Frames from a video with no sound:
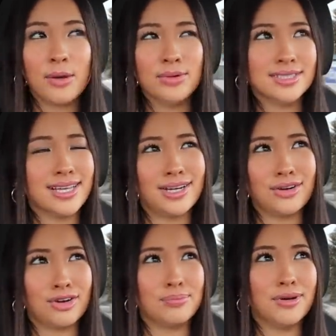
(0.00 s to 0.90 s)
It was like
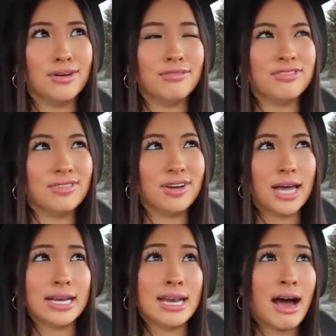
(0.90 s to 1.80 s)
a group of
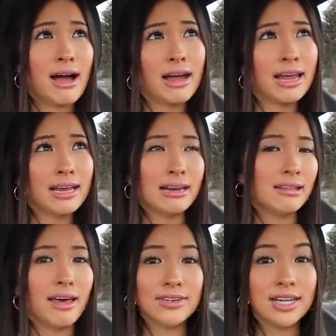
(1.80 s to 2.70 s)
nine,
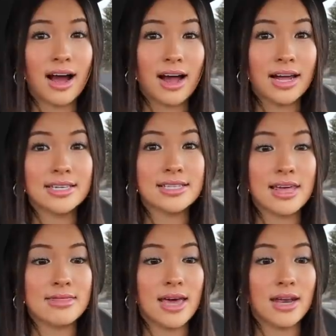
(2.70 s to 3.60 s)
11 guys,
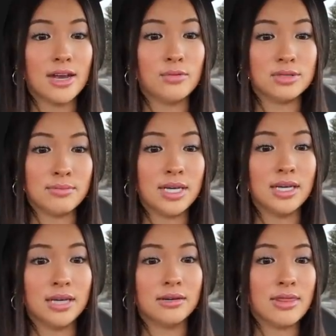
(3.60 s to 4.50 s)
and then it was
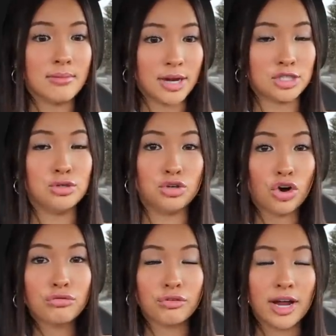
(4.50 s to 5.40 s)
me and then my two
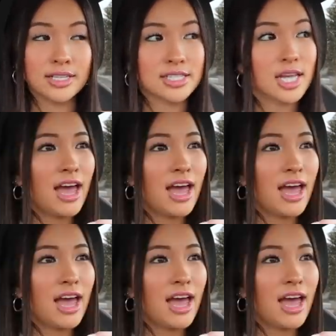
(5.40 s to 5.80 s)
girlfriends.